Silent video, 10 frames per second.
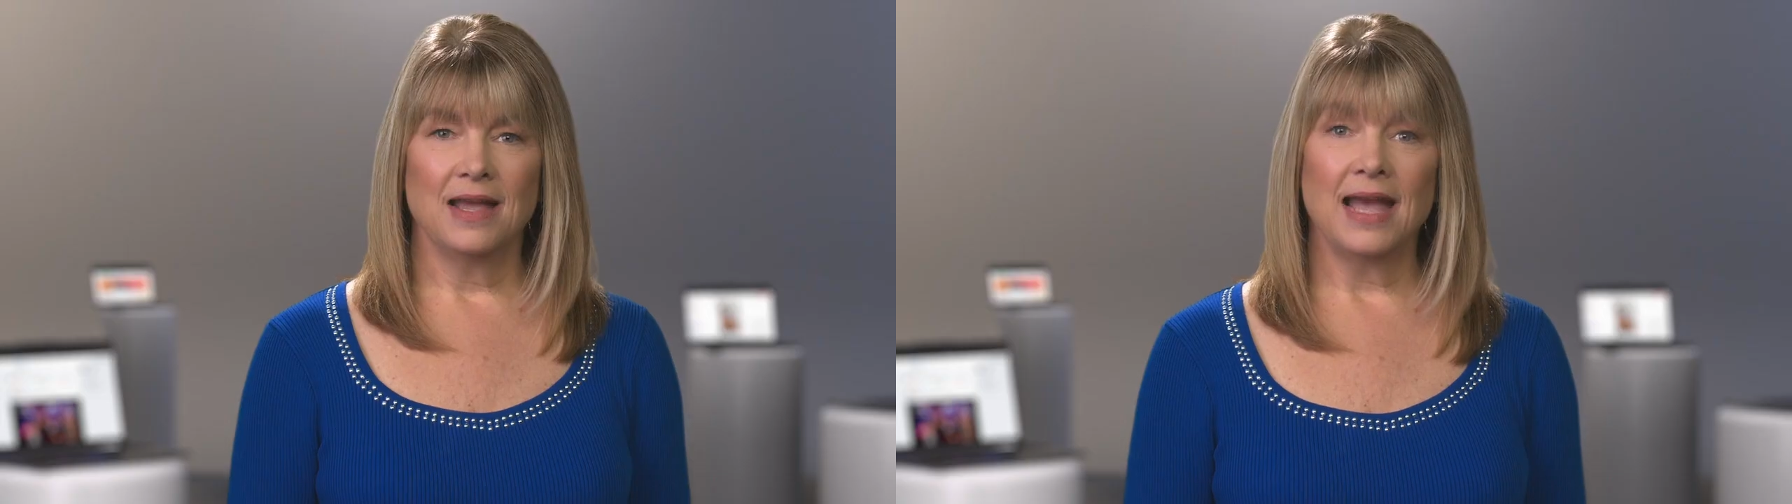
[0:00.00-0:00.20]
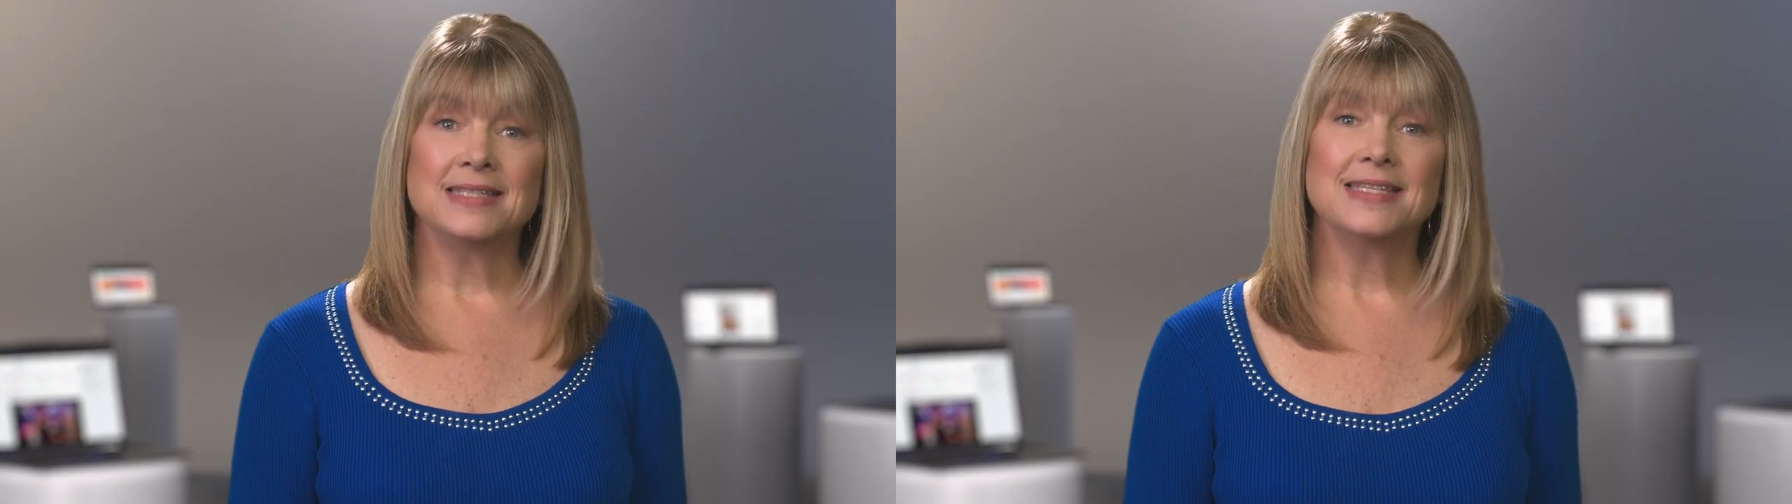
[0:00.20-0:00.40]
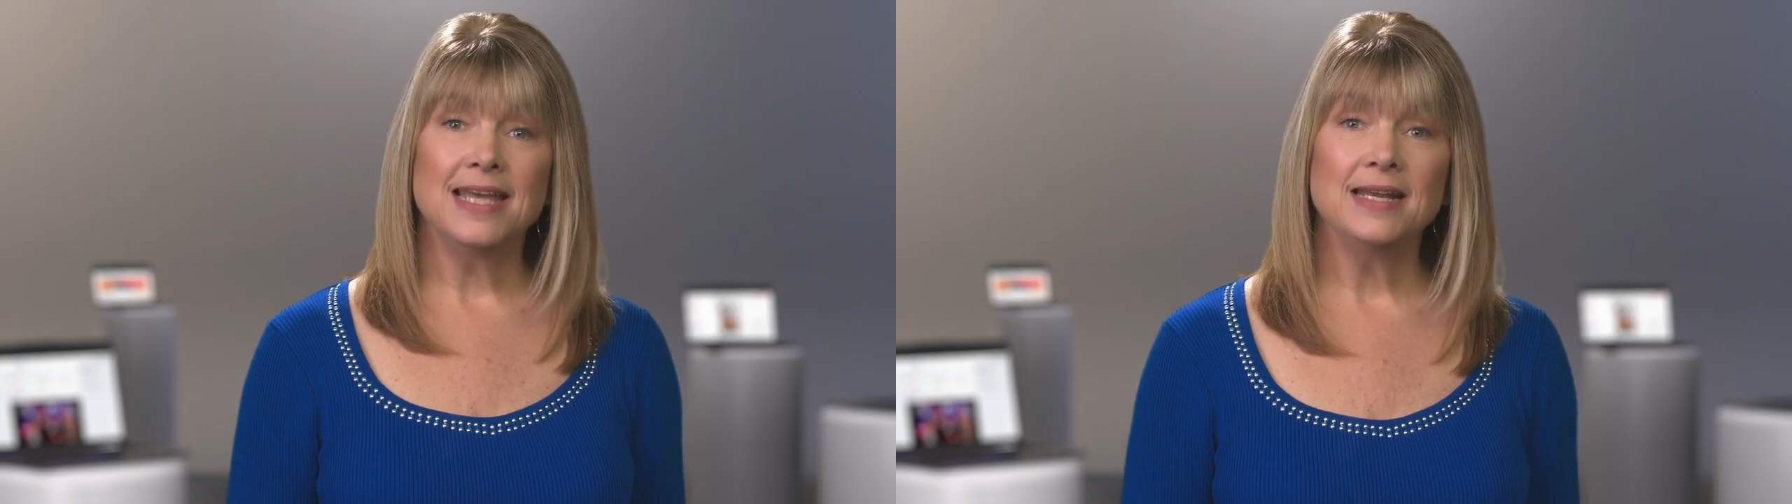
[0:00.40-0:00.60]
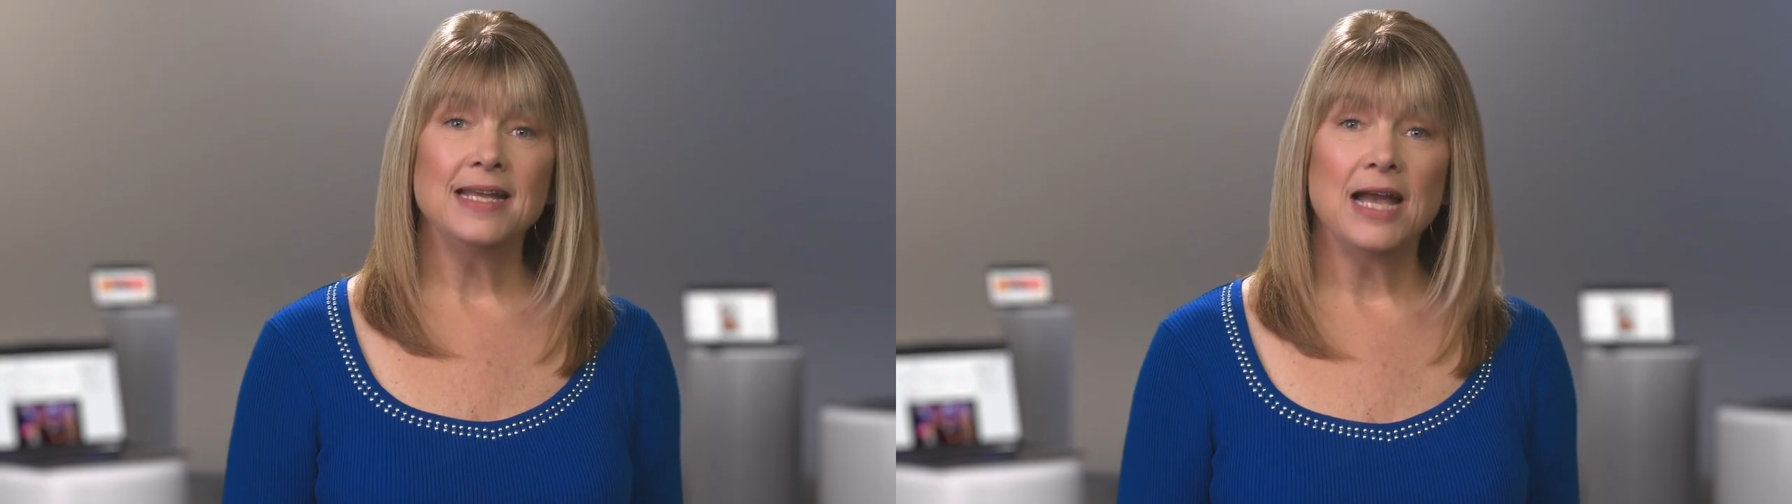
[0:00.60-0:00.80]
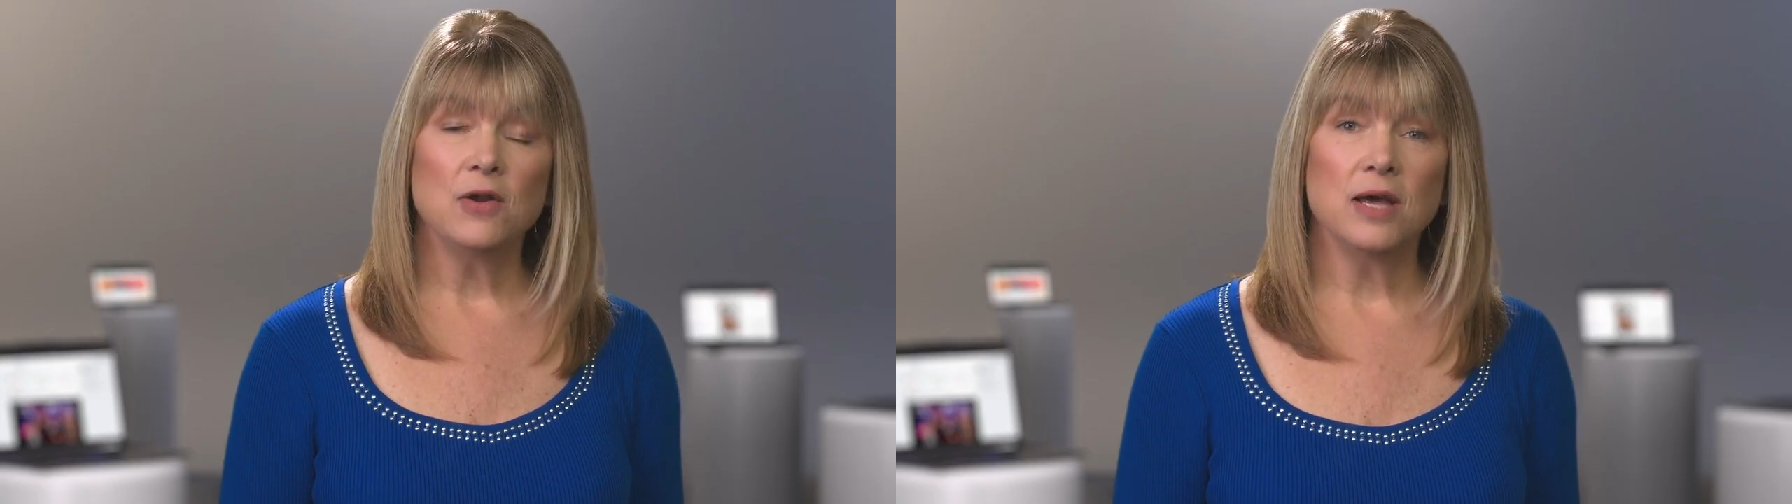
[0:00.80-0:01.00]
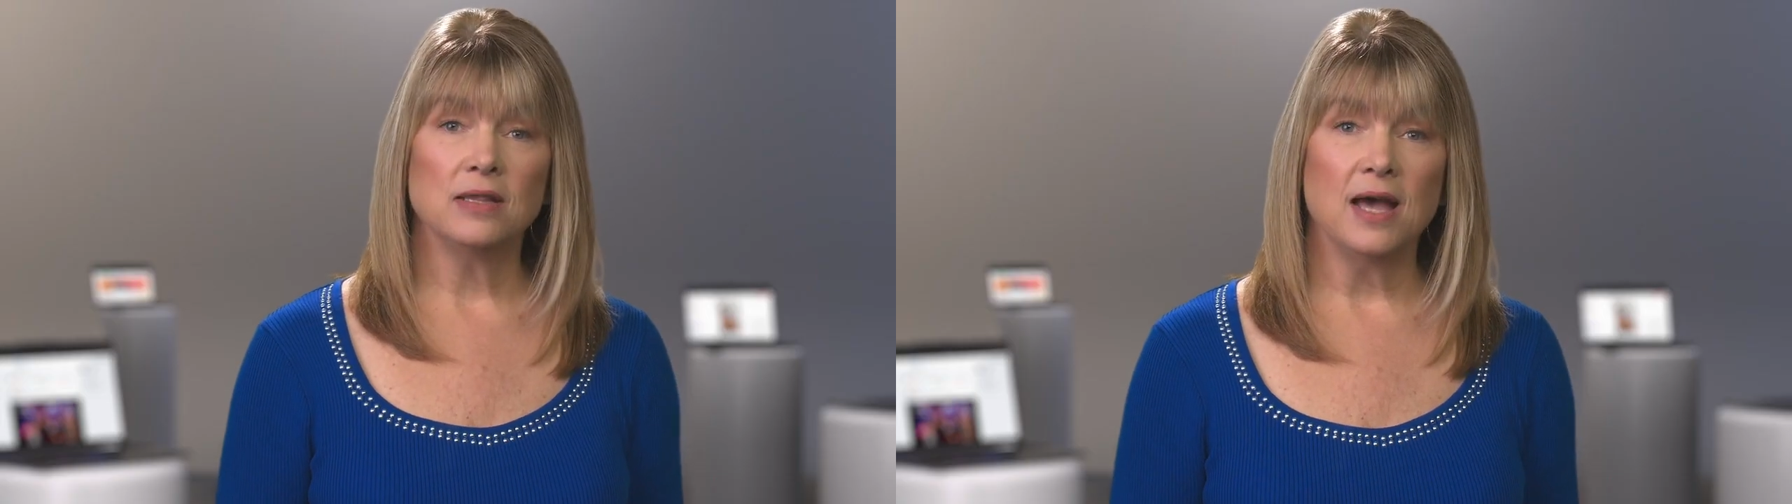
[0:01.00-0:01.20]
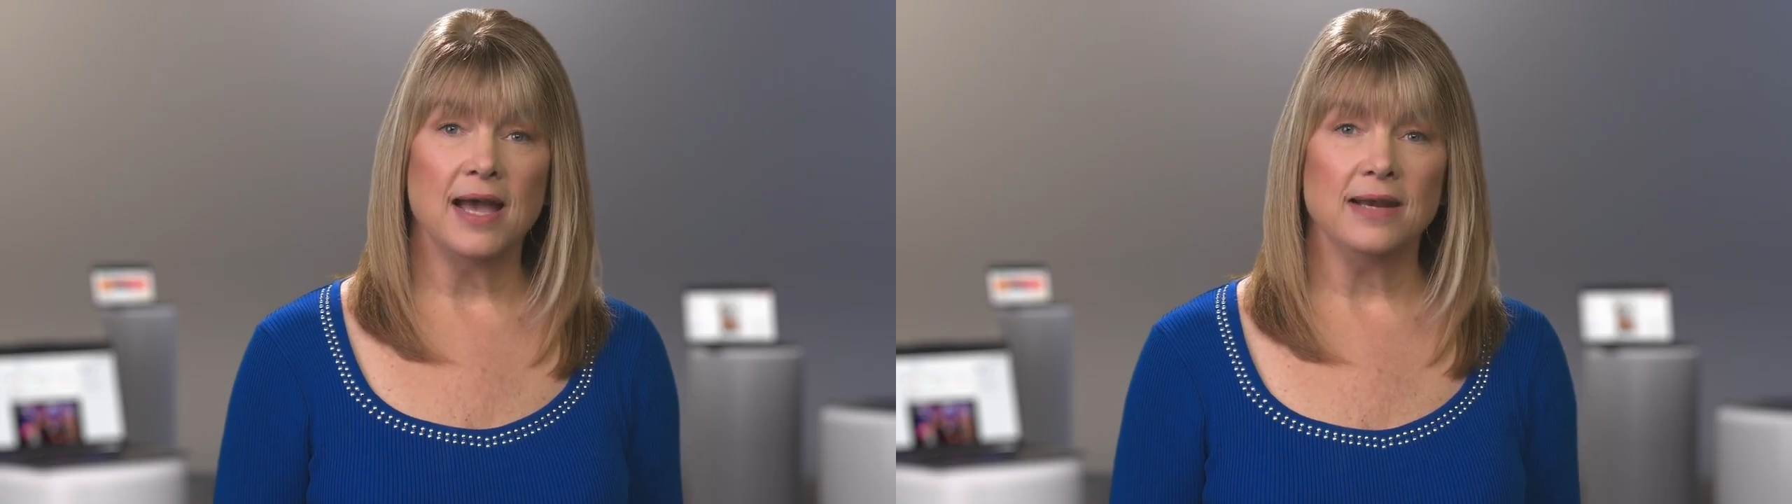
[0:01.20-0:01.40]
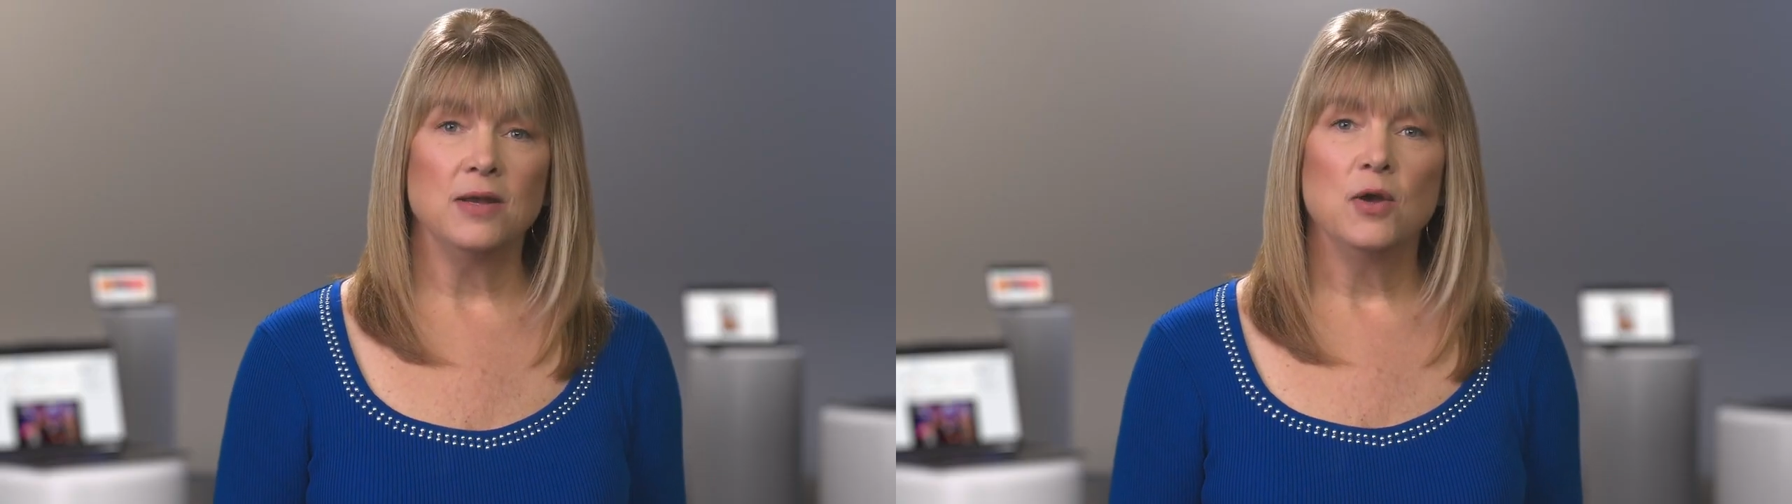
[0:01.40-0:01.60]
At Standing Out
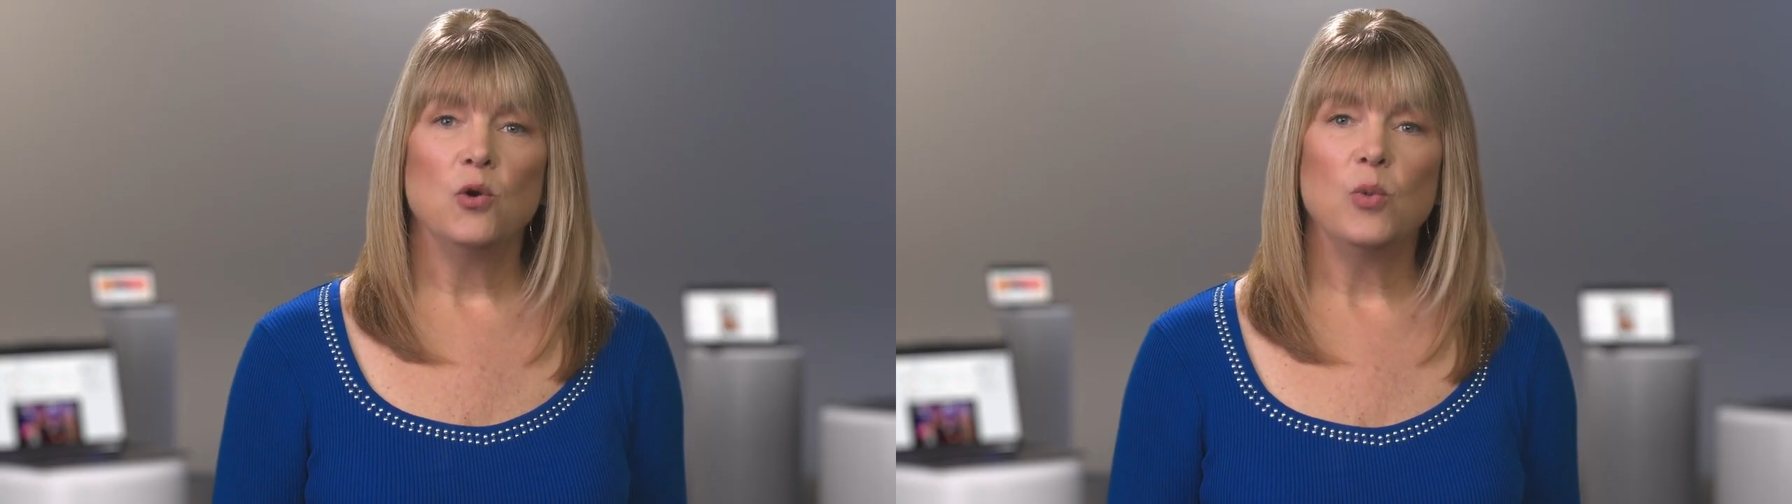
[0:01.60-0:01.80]
Online,